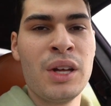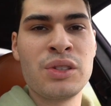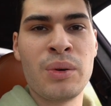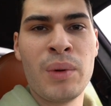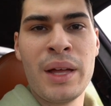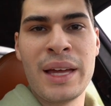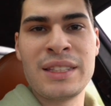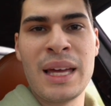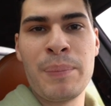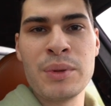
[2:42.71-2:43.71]
So
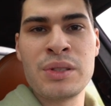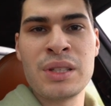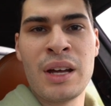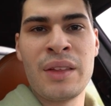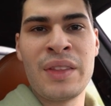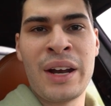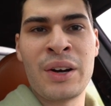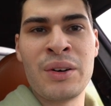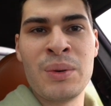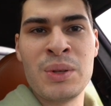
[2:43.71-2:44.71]
examples that
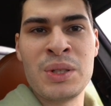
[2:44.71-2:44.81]
are